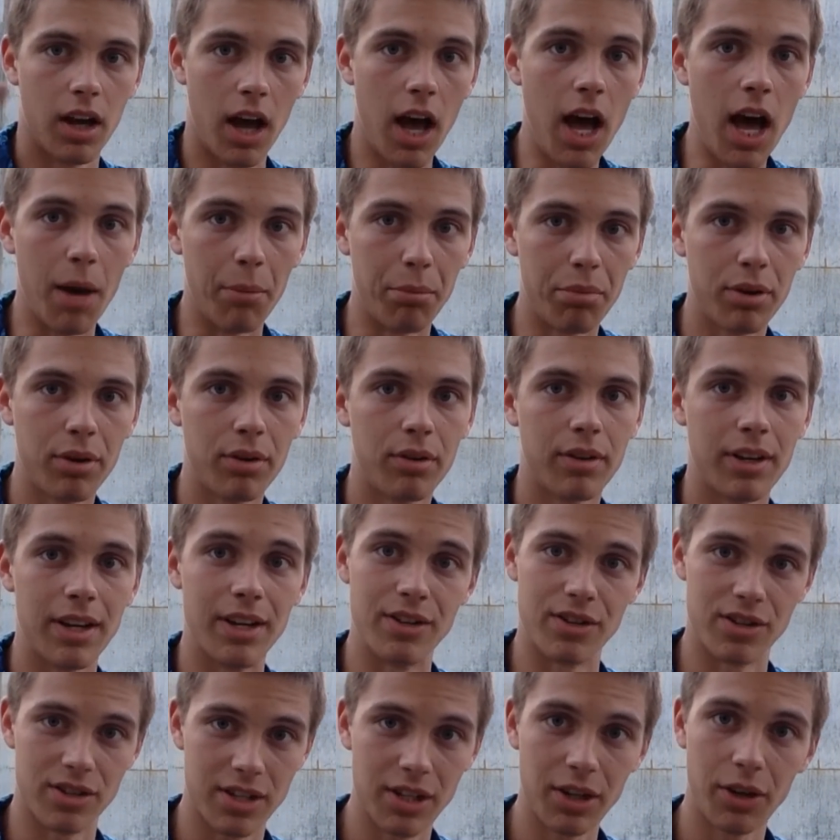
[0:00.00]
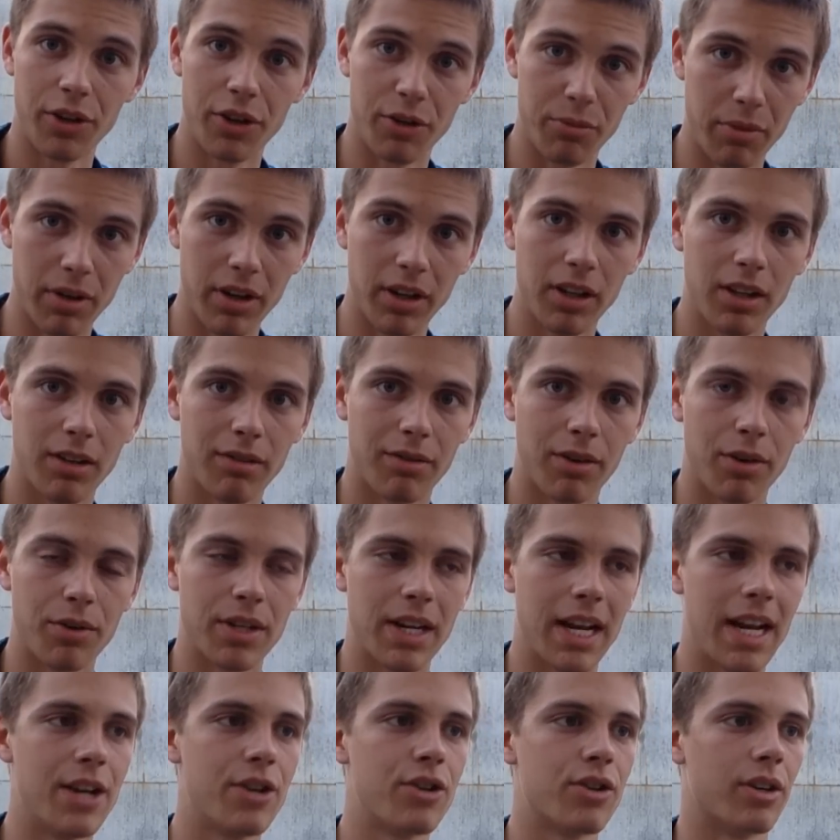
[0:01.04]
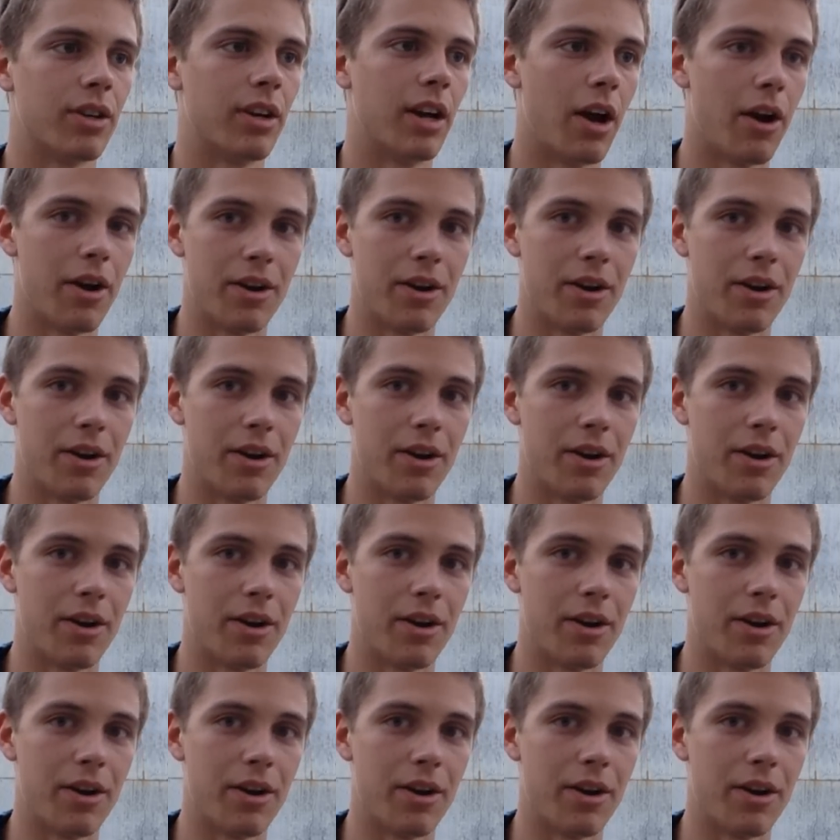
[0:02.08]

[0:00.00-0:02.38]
up is still the middle of rotation.